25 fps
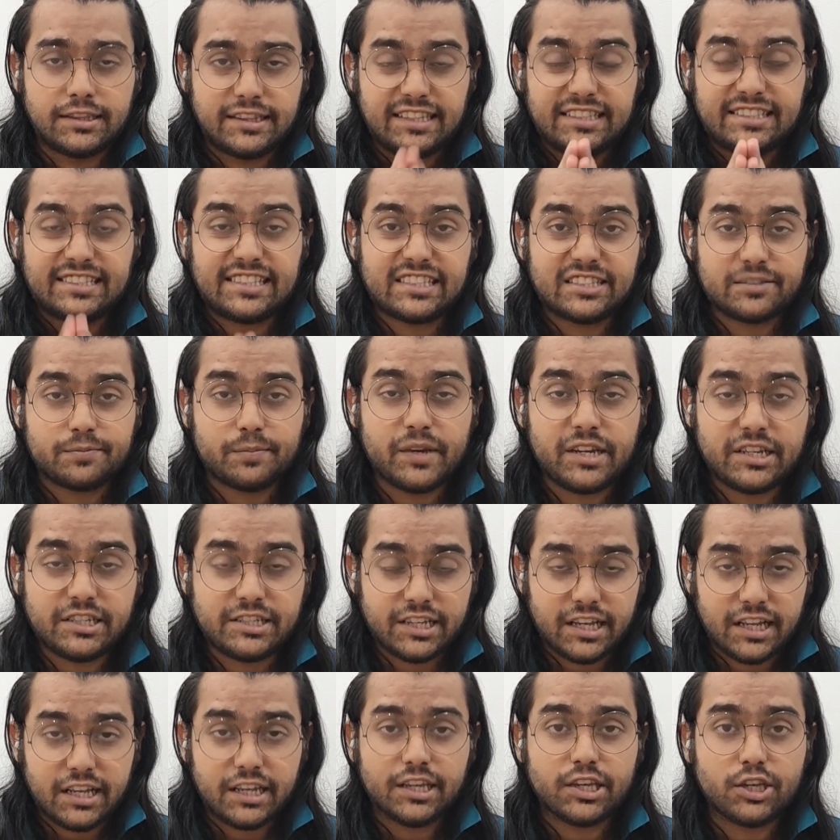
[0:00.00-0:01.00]
This is me
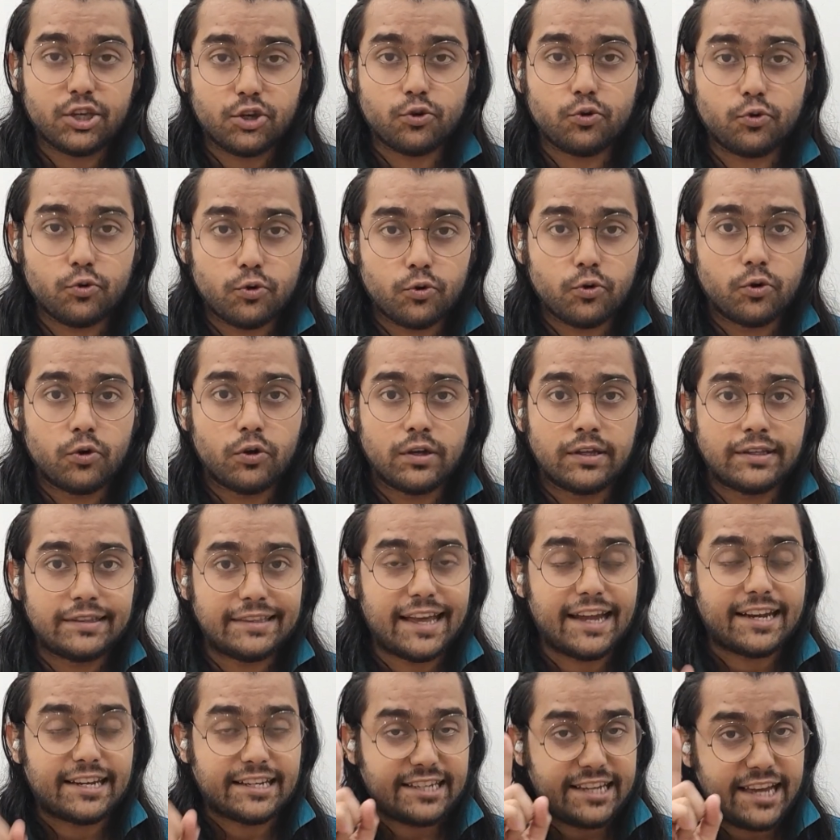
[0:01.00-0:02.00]
telling you
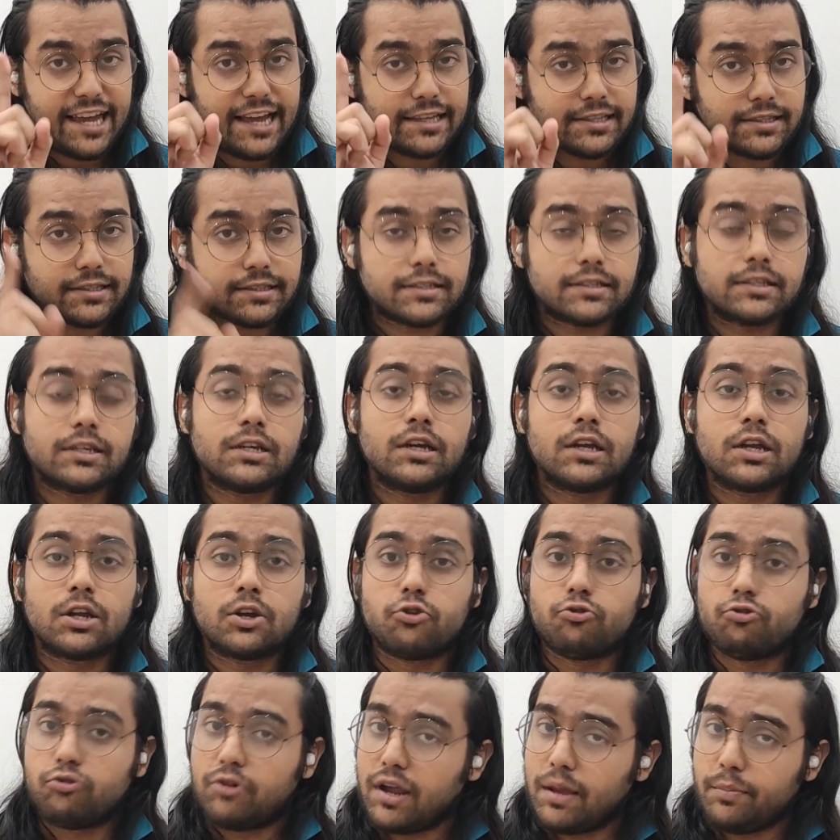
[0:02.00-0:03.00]
that yes,
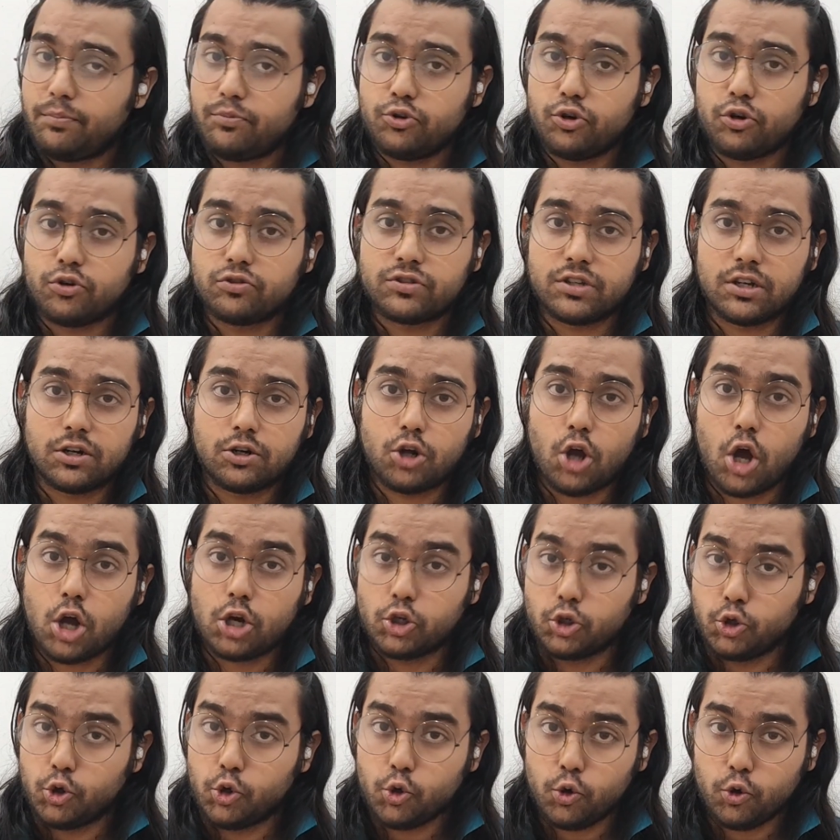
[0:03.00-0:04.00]
rape jokes are
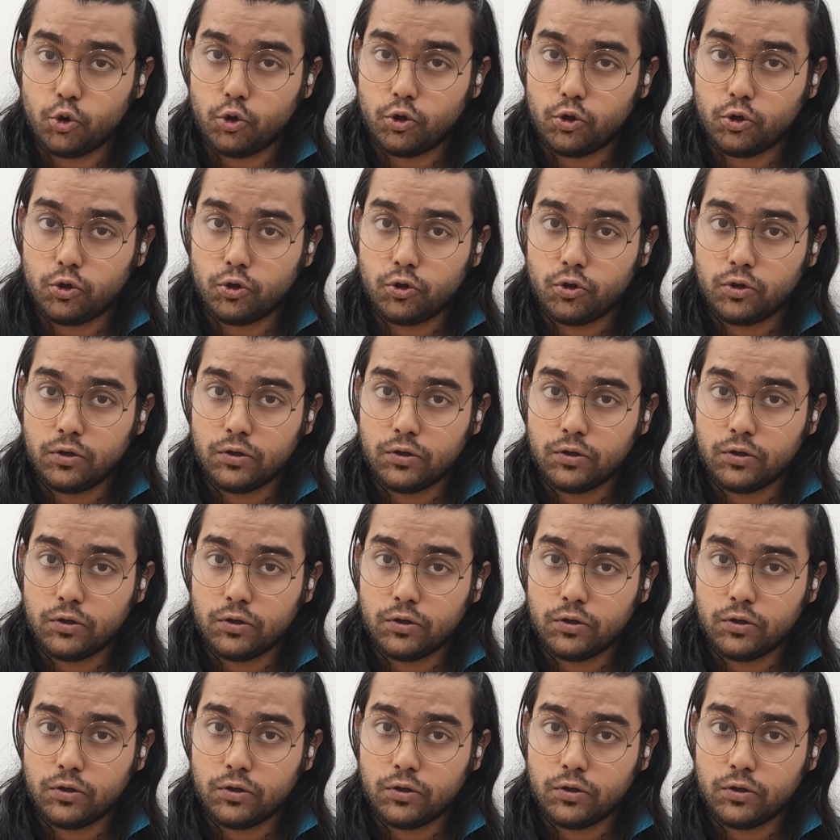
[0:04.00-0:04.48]
not cool.